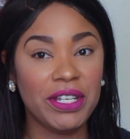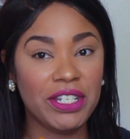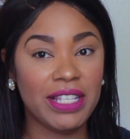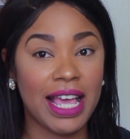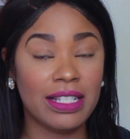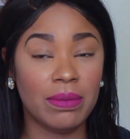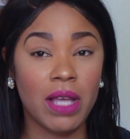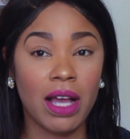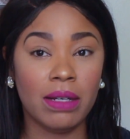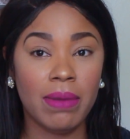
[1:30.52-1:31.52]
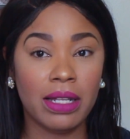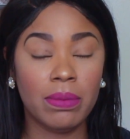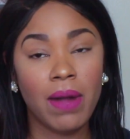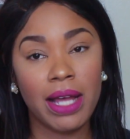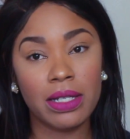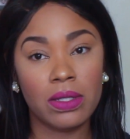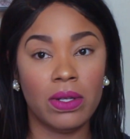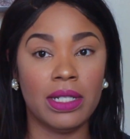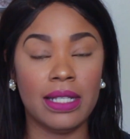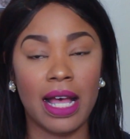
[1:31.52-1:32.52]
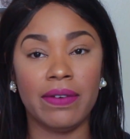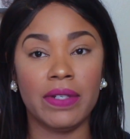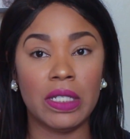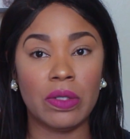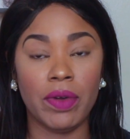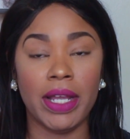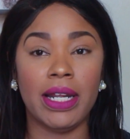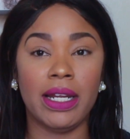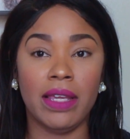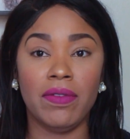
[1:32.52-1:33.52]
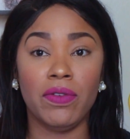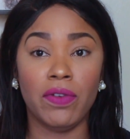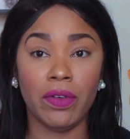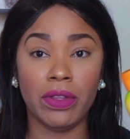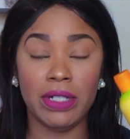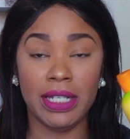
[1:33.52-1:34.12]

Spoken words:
pictures as I'm talking about the products on the side of the screen that'll give you further